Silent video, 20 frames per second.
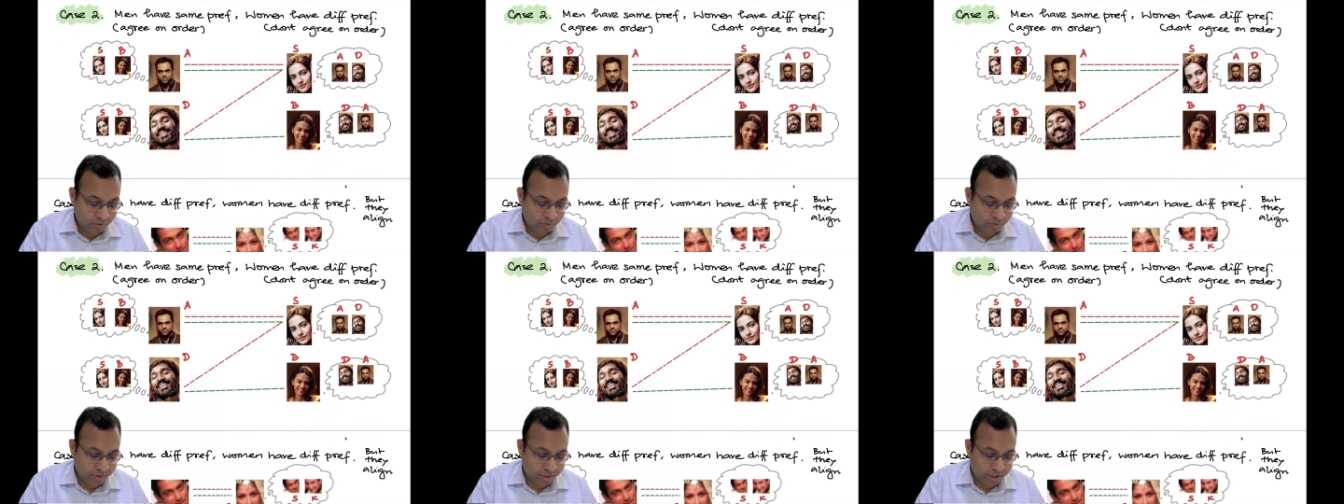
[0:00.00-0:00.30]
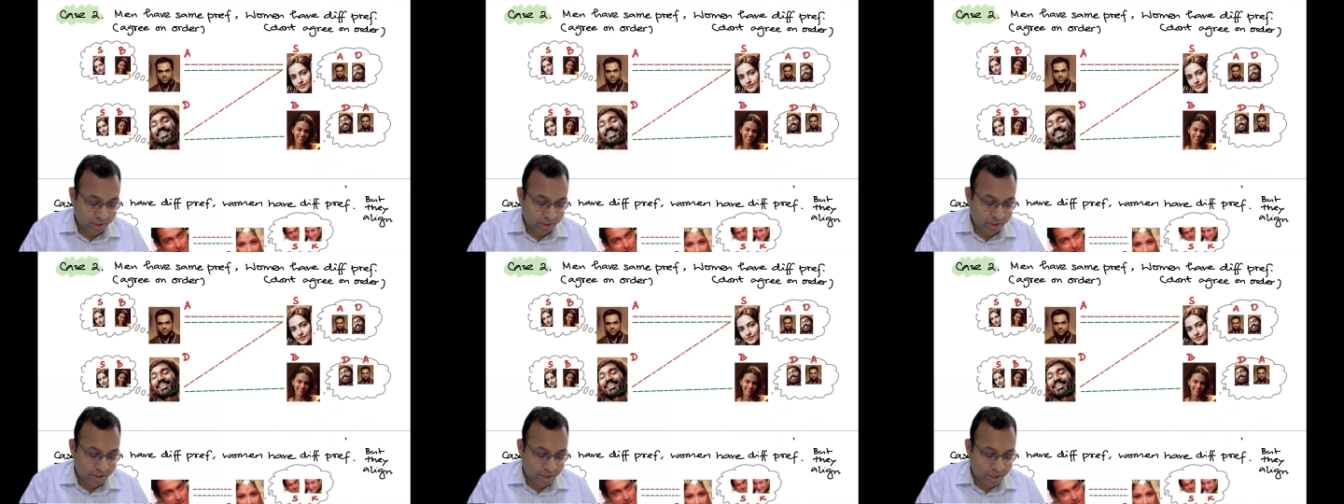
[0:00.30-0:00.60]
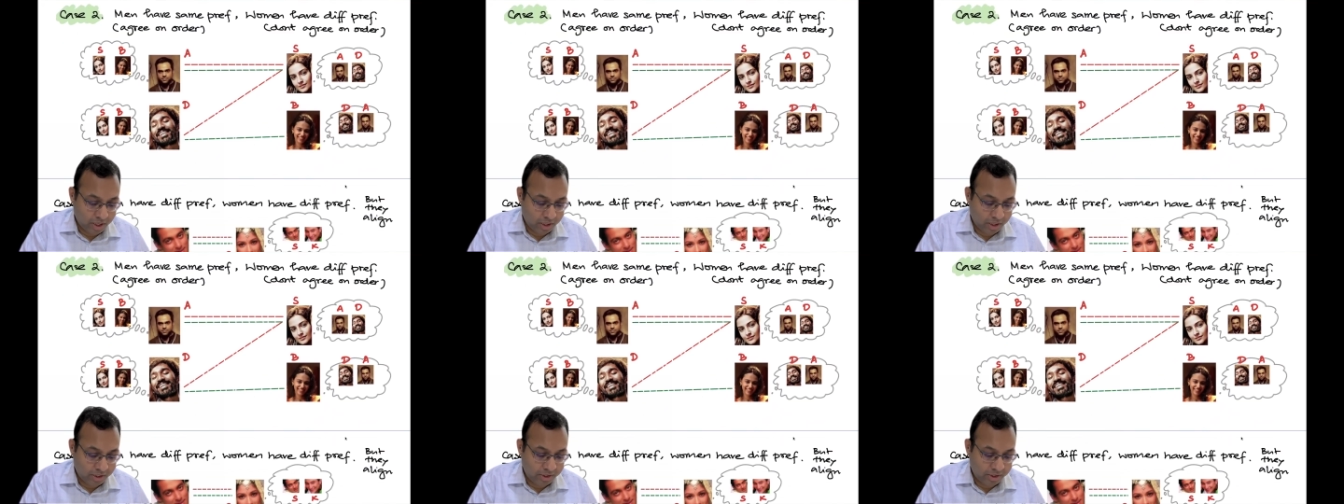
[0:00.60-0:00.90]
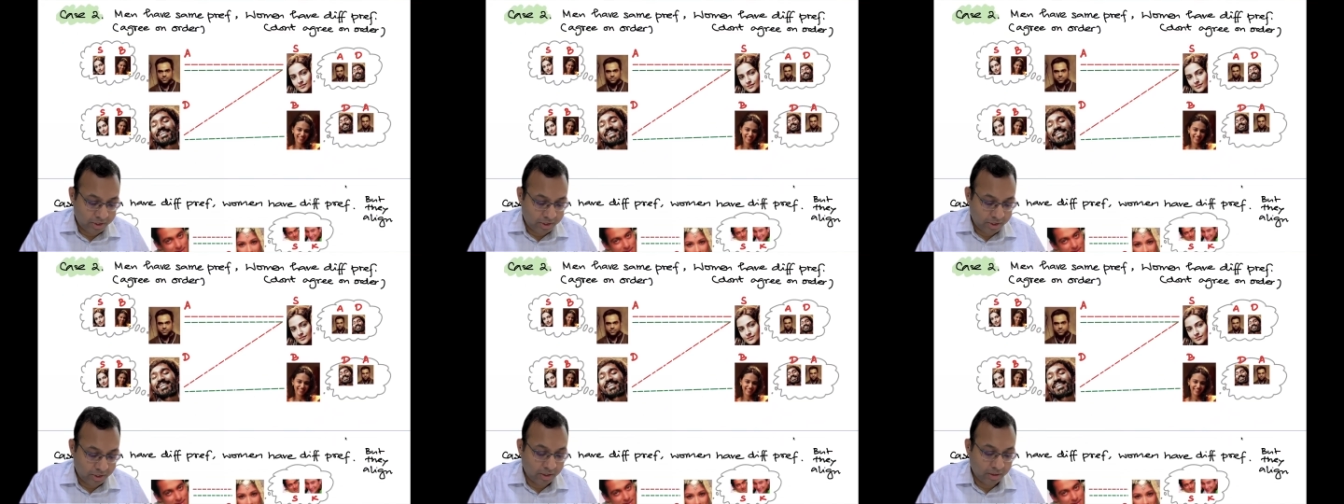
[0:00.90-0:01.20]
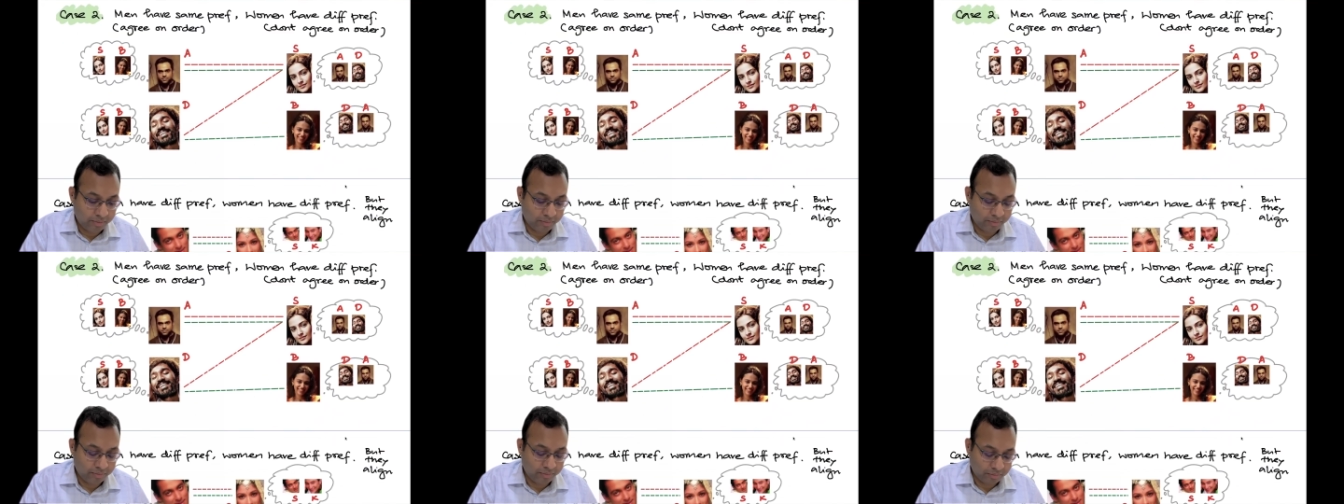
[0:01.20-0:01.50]
where Akshay,
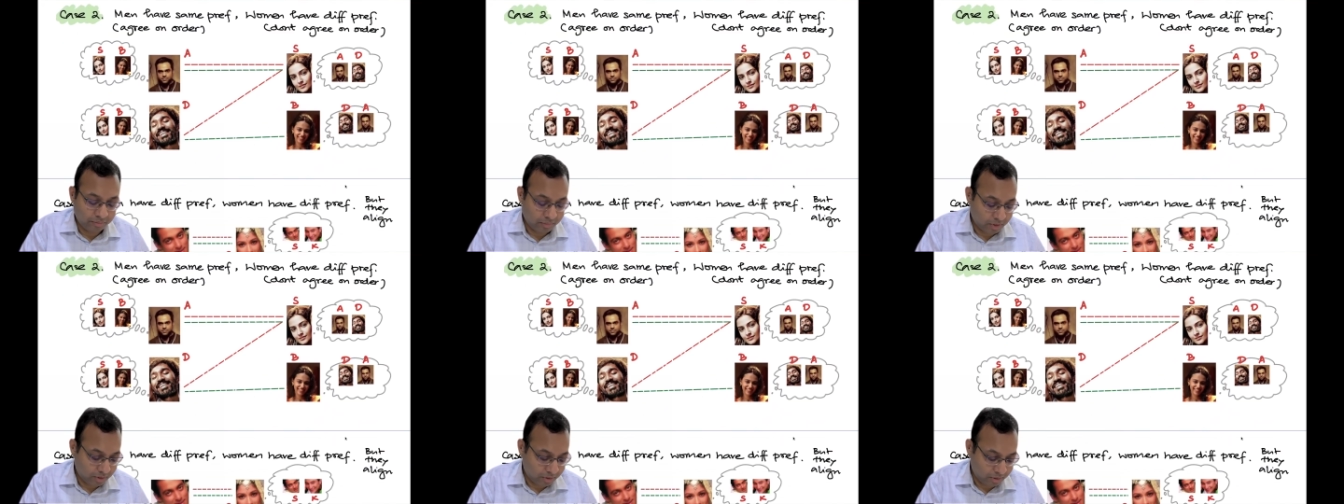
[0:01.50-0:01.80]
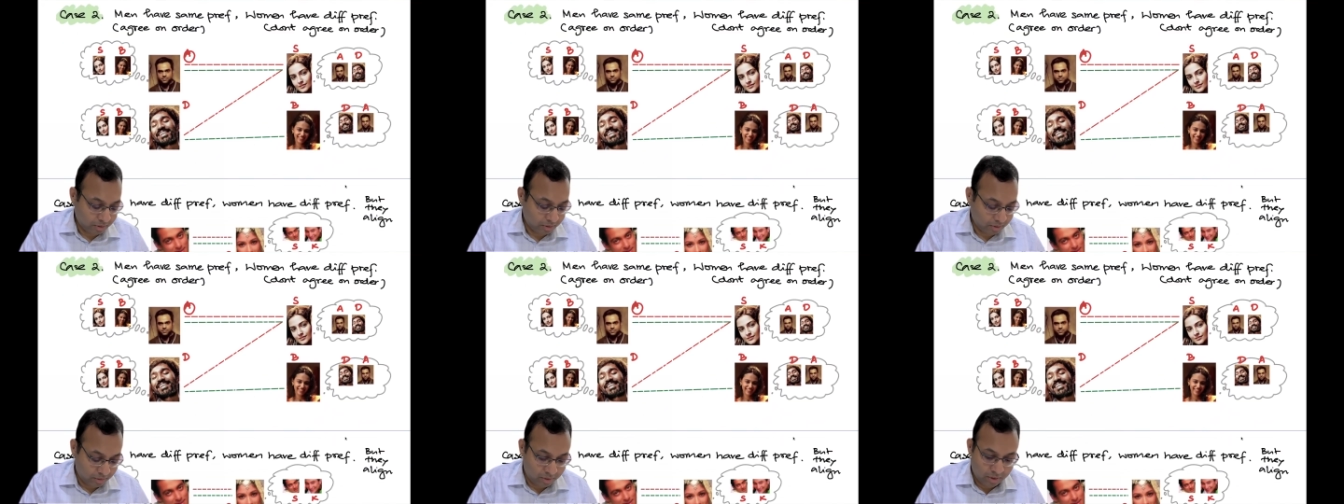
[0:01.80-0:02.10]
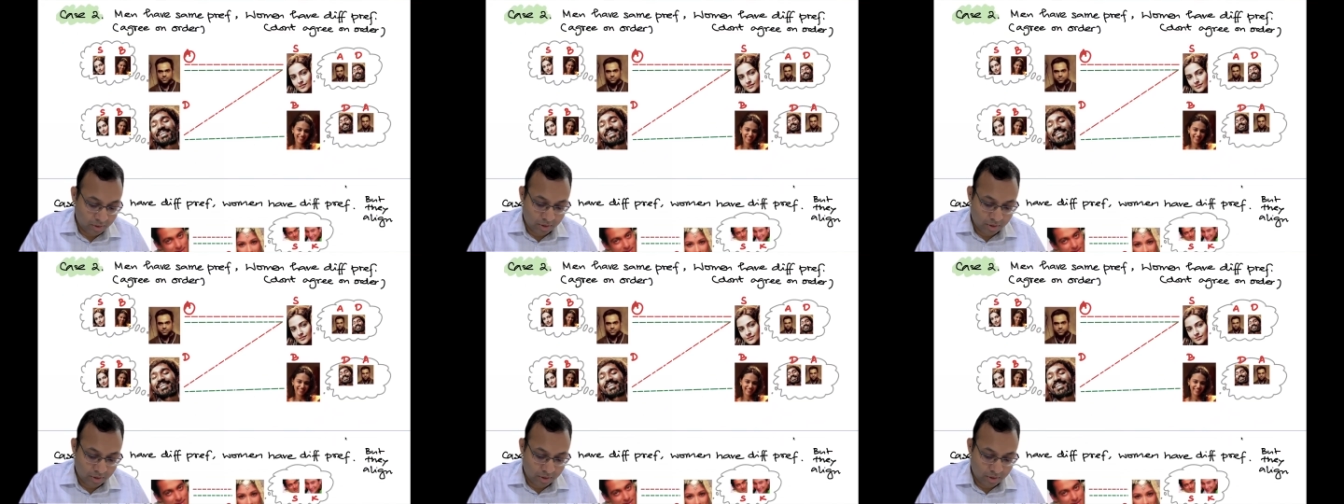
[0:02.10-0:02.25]
um, uh,